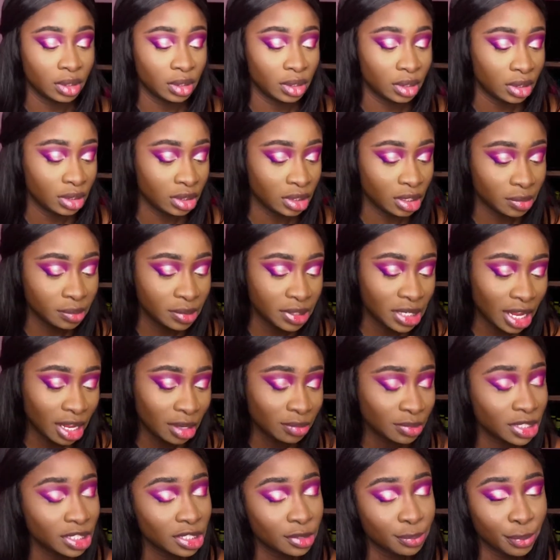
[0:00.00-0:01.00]

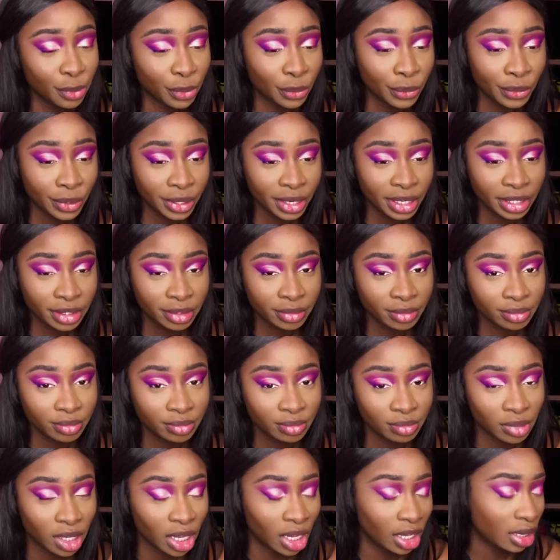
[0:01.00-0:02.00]
Sometimes it's boring,
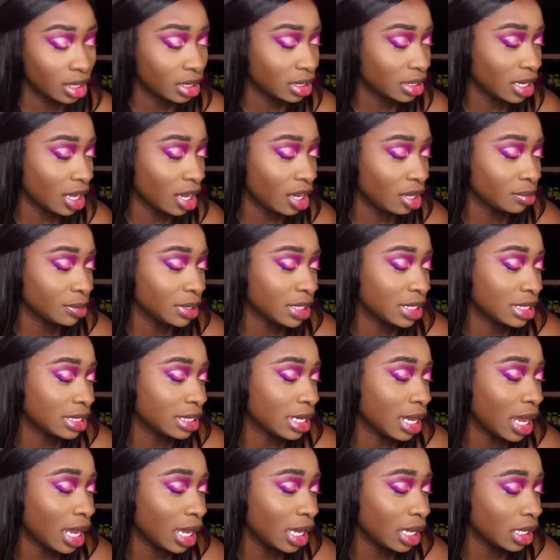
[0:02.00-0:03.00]
other times it's
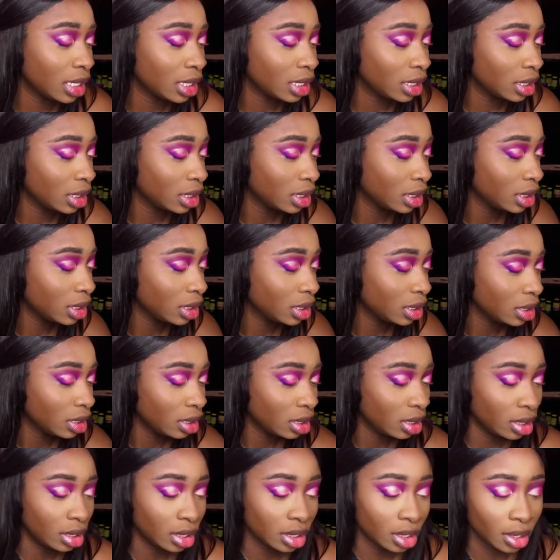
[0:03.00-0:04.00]
not.
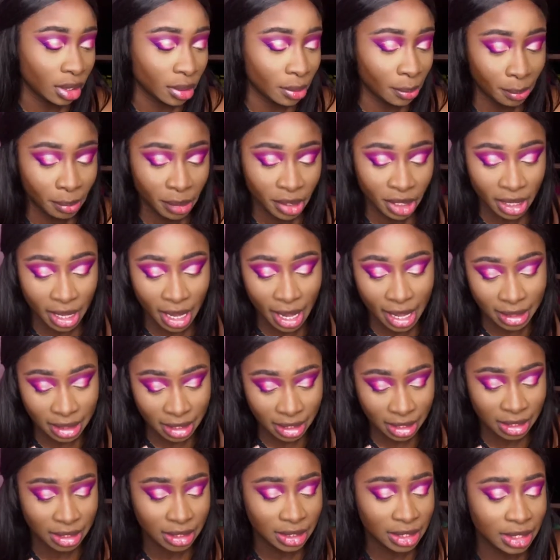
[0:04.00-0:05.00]
But at the
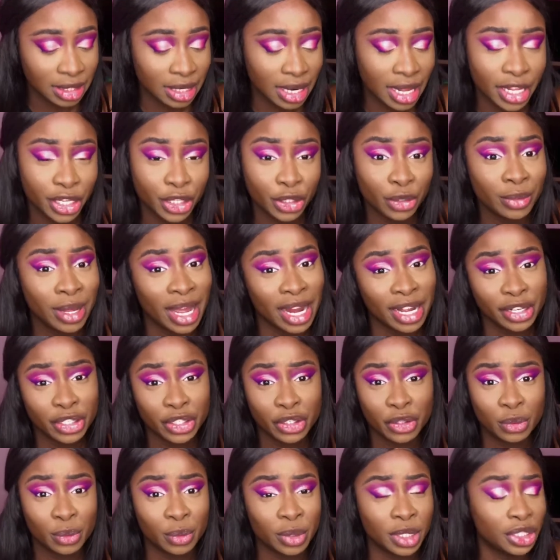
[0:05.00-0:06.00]
end of the day, you gotta
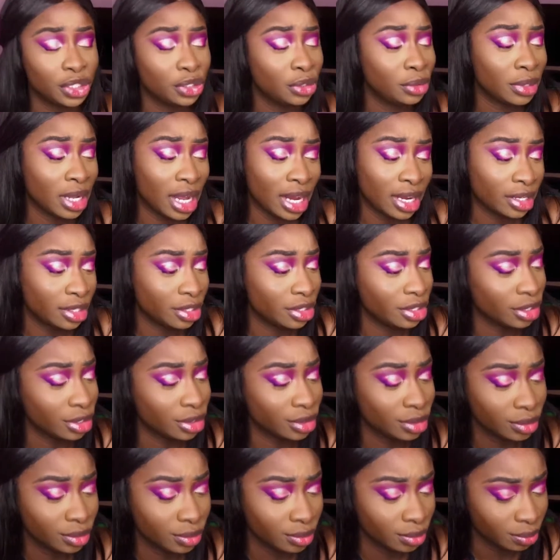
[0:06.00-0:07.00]
do what you gotta do,
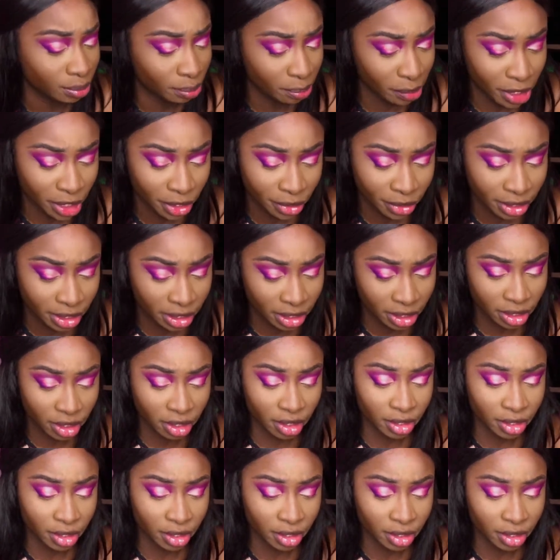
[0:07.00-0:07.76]
period.